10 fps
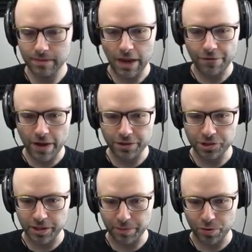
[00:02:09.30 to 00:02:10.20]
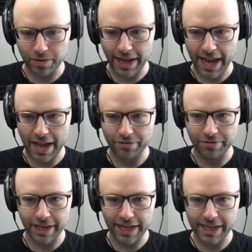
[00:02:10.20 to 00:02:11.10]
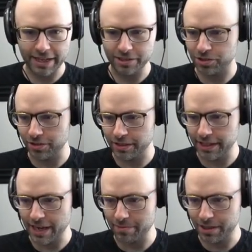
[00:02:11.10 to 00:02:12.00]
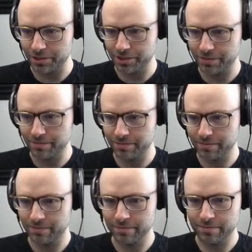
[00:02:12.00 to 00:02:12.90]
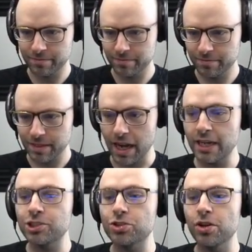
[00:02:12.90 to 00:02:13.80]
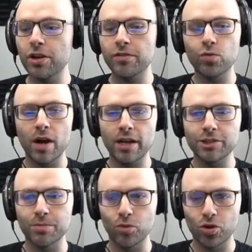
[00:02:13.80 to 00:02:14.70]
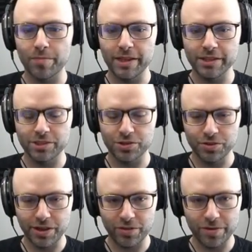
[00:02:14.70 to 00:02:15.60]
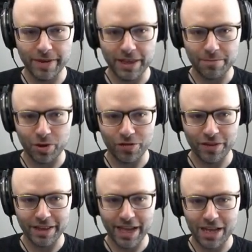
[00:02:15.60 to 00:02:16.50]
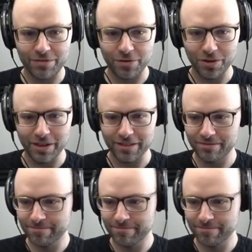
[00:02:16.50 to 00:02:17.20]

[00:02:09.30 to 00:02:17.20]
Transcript: I fell asleep through like half of it. I can't insult it that much. I should have watched Morbius, dude. It would have been the perfect day for it.